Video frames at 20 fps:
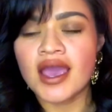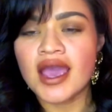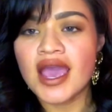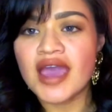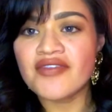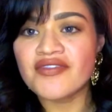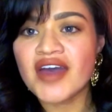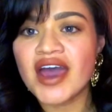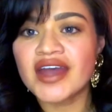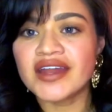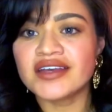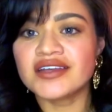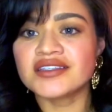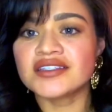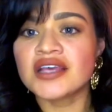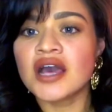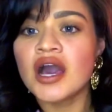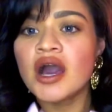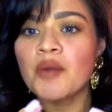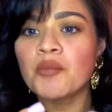and that is
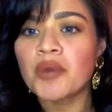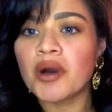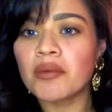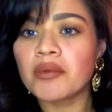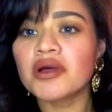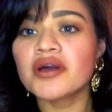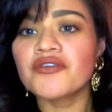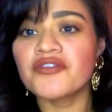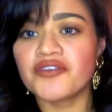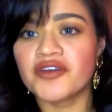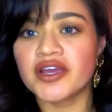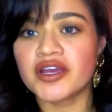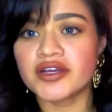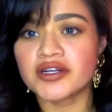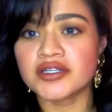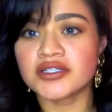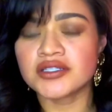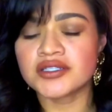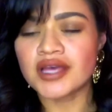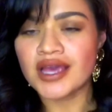public
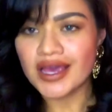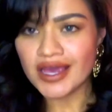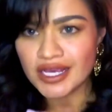affairs